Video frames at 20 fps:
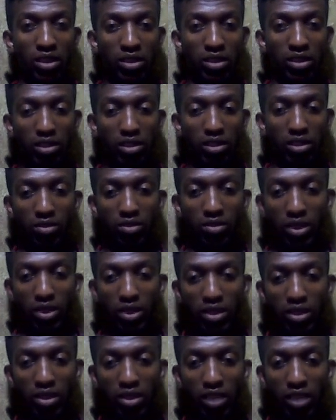6
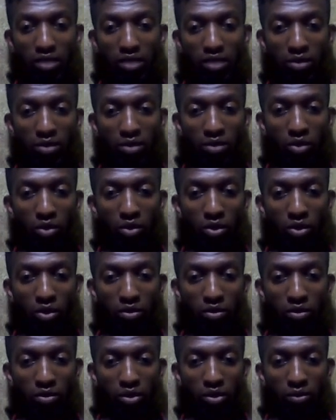months time frame gold
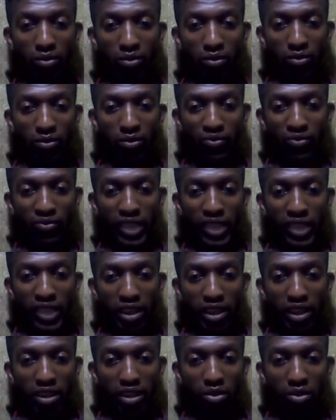from
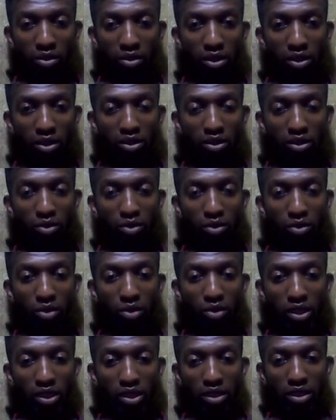
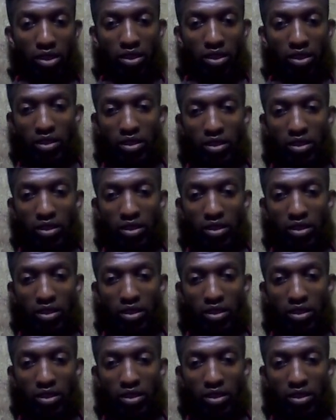2020